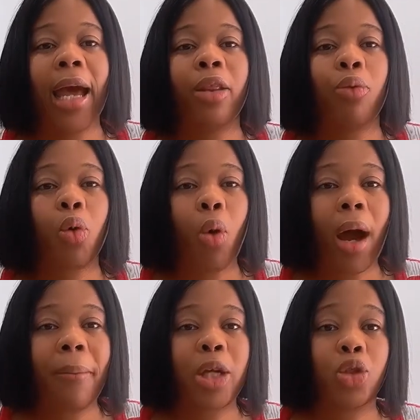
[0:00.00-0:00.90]
the
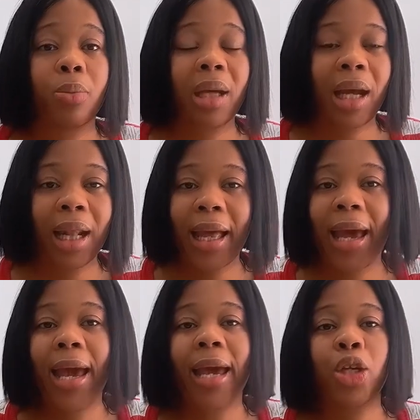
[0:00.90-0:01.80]
requirements should be
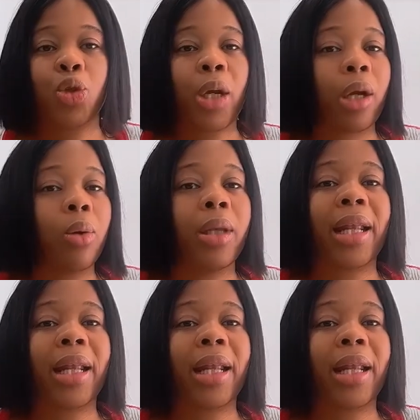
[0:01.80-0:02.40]
clear, it should include